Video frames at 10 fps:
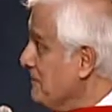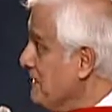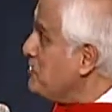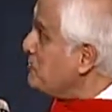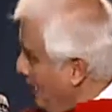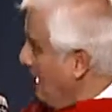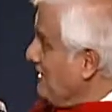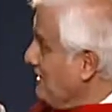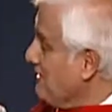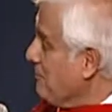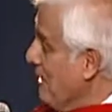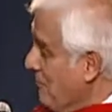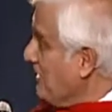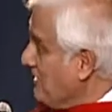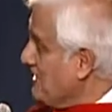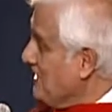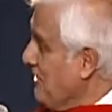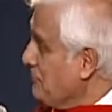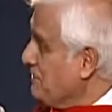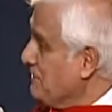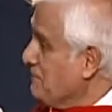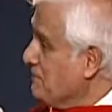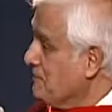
He was patterning it after him.